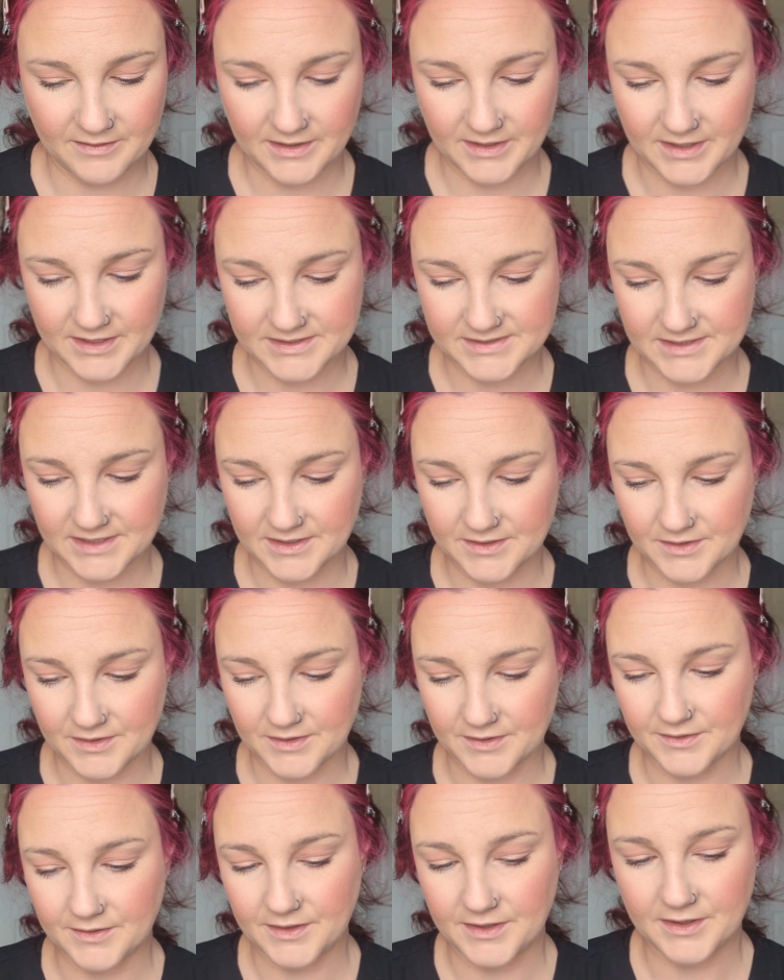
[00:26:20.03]
like I said
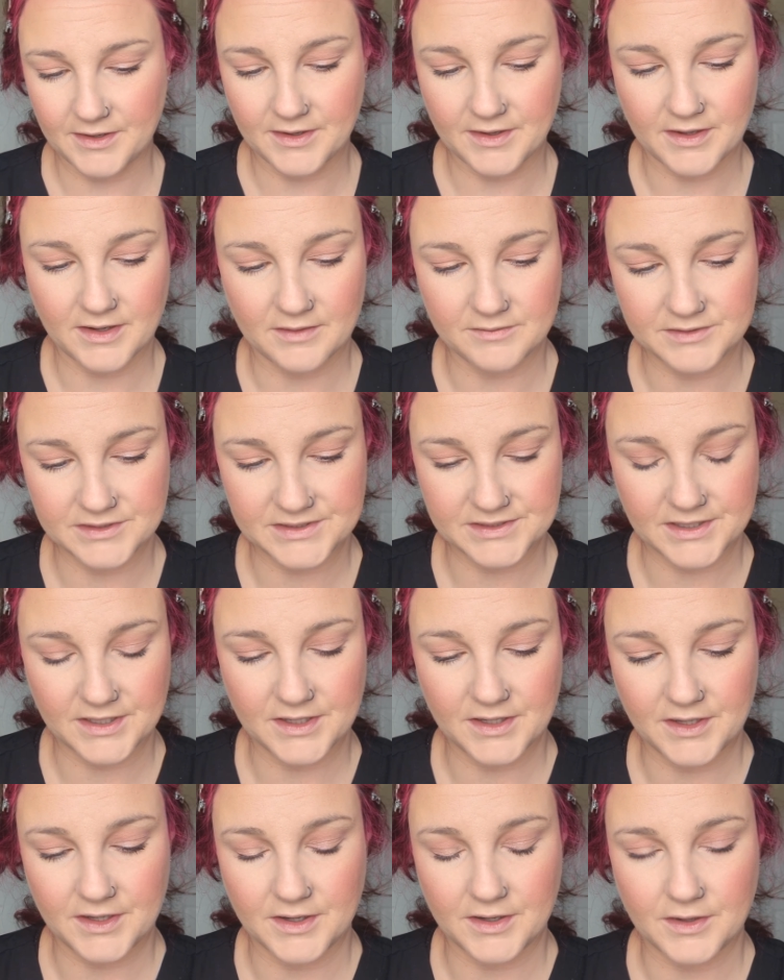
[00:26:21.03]
earlier, I'm just
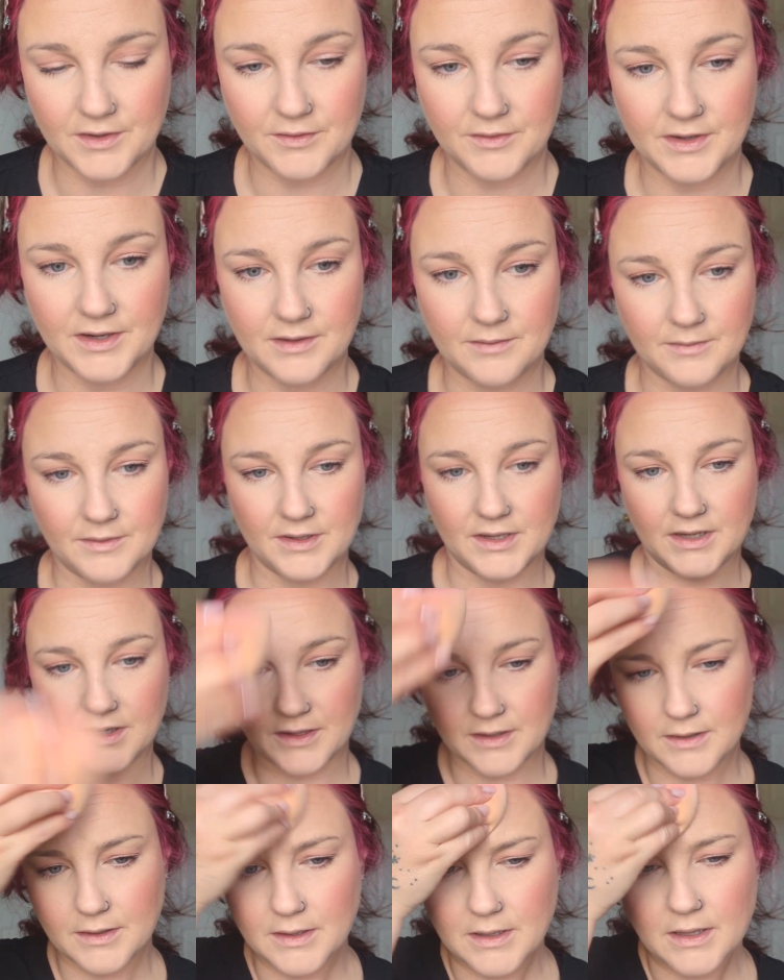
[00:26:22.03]
going to go and I'm going
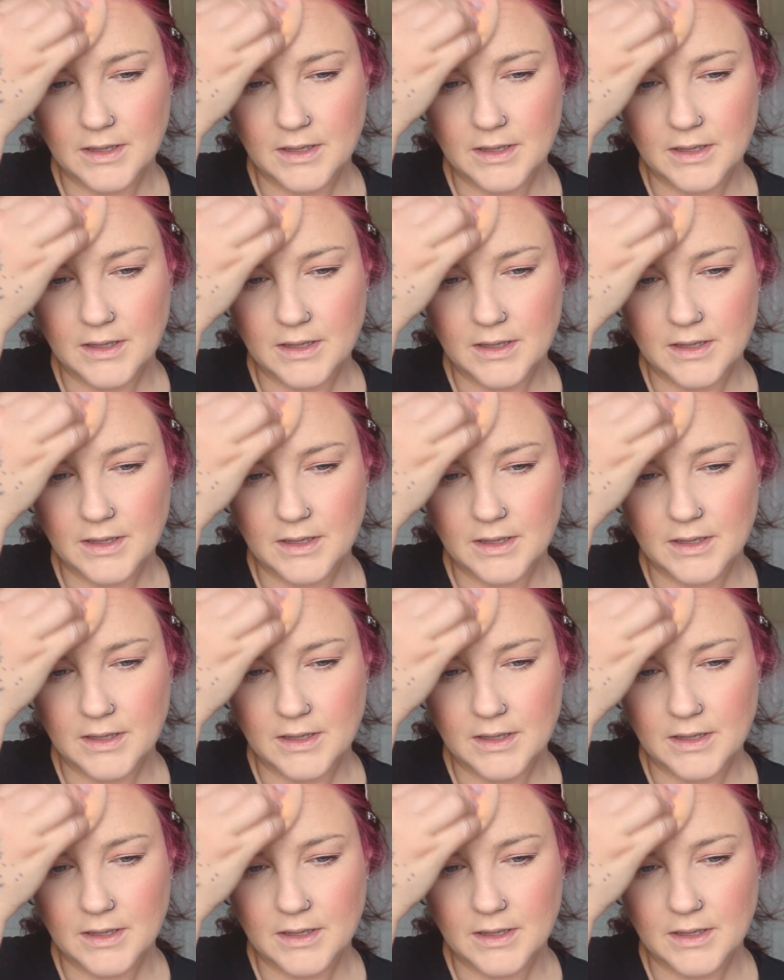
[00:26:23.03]
to